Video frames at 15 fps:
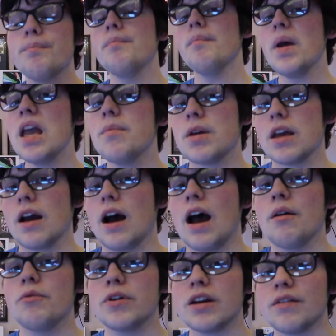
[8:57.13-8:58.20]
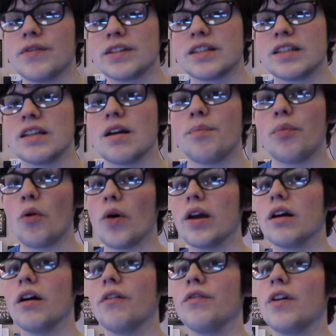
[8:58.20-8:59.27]
Maybe. I wouldn't even see a
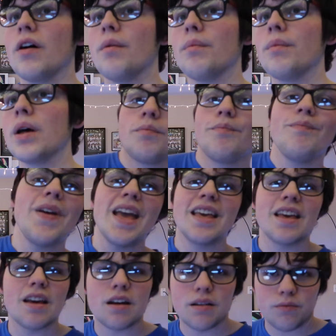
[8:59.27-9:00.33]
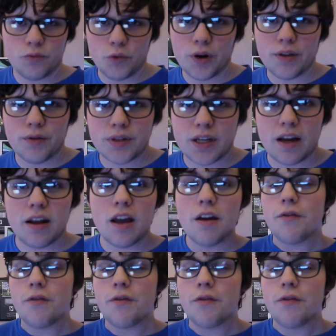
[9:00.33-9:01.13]
point of them making one of those again.